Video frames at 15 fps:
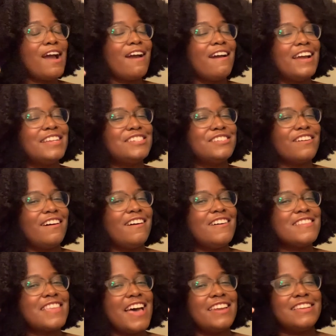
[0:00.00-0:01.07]
All right,
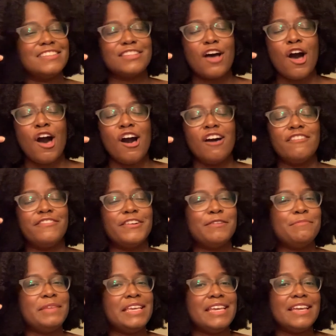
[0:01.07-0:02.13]
y'all, that is all for
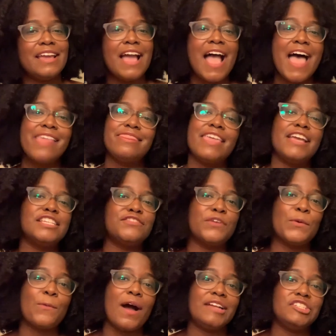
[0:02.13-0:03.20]
me. Thanks
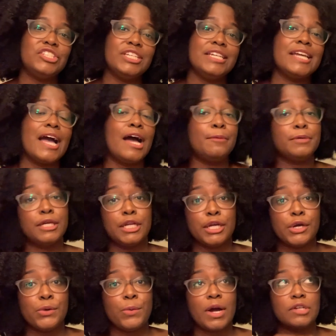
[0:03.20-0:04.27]
for watching. I'm gonna
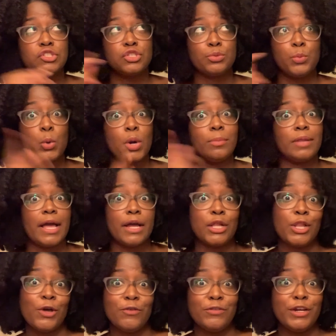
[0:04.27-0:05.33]
go watch some more Black
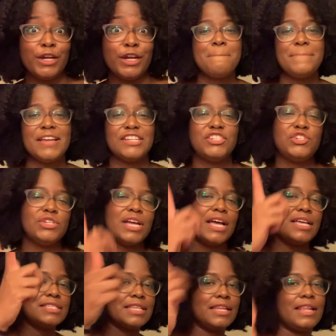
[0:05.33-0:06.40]
Clover. Make sure you
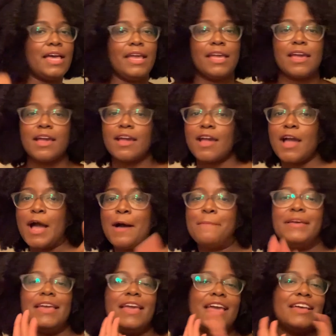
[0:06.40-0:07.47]
guys like,
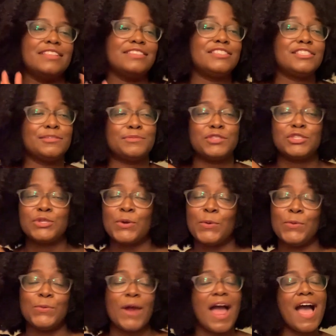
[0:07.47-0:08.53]
comment, and
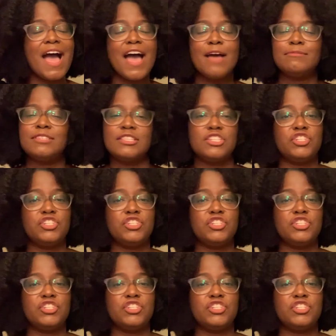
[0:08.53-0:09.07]
subscribe to the